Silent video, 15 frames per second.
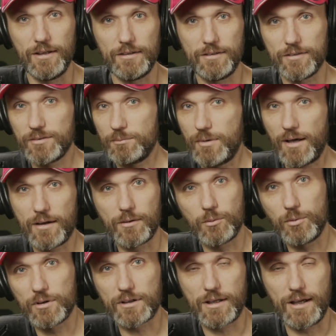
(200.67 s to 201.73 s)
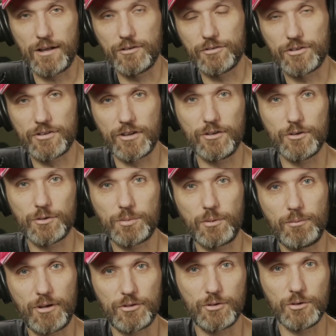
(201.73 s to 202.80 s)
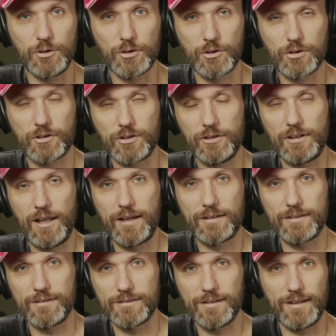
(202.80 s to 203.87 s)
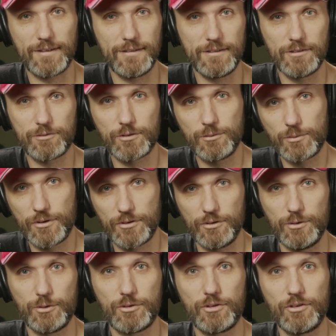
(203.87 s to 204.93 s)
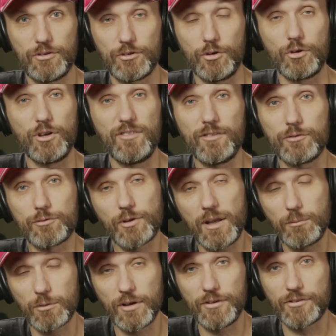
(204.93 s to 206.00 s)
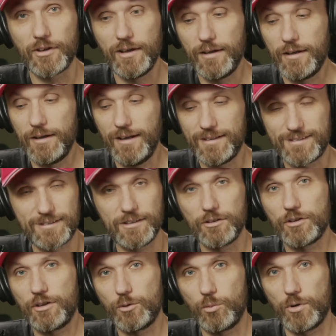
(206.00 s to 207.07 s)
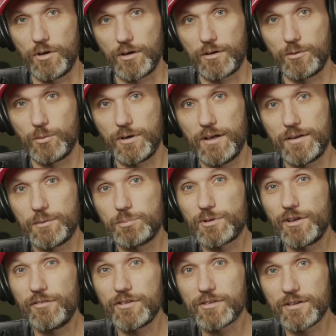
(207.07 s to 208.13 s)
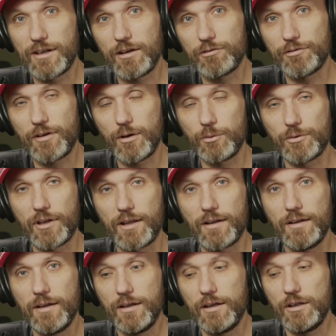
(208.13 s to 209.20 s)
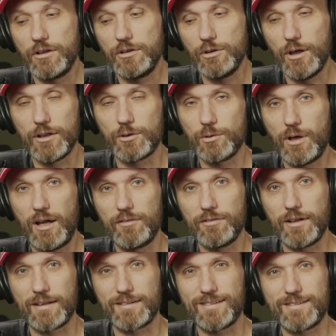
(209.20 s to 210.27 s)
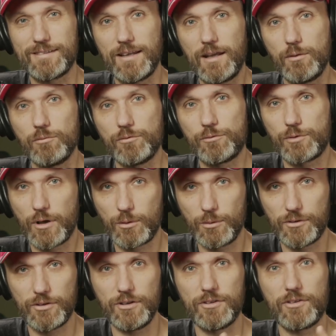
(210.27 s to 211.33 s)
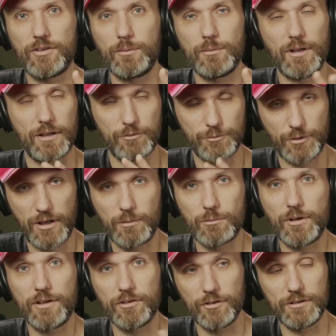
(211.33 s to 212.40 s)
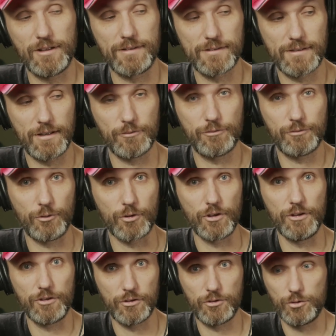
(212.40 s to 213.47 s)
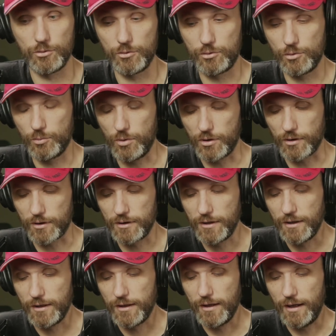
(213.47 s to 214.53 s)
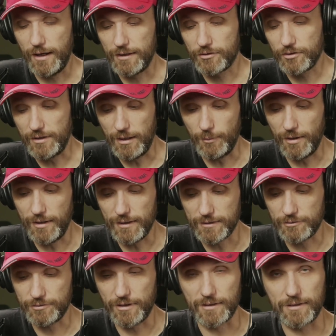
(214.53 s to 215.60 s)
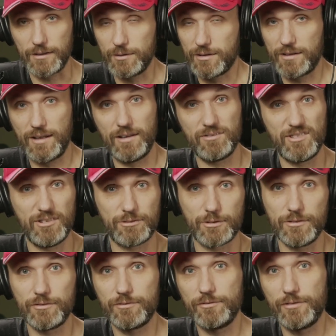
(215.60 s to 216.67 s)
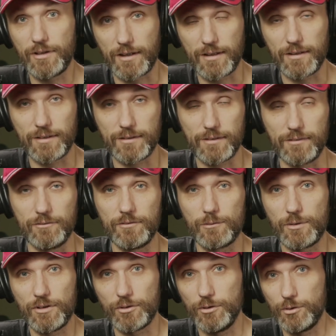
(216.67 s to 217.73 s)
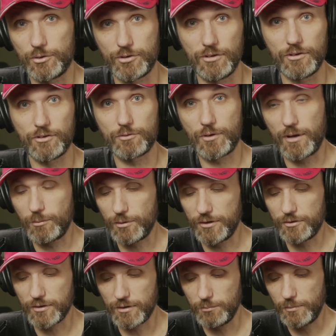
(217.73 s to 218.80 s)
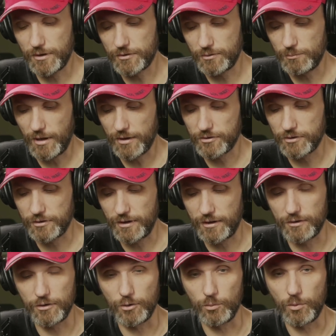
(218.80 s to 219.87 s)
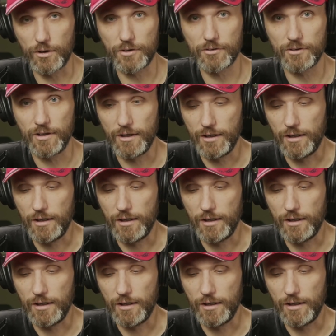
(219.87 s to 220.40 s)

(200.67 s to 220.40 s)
doesn't matter what kind of signals pretty much you hook connect and slightly different resolutions or even frame rates, it's still going to work. Whereas previously I found that you had to have like the same frequency, the same like frame rate, all that stuff for it to, to, to work. Uh, so now I like the fact that you can have different okay, again resolutions, frame rates. You can mix and match it, and it all works.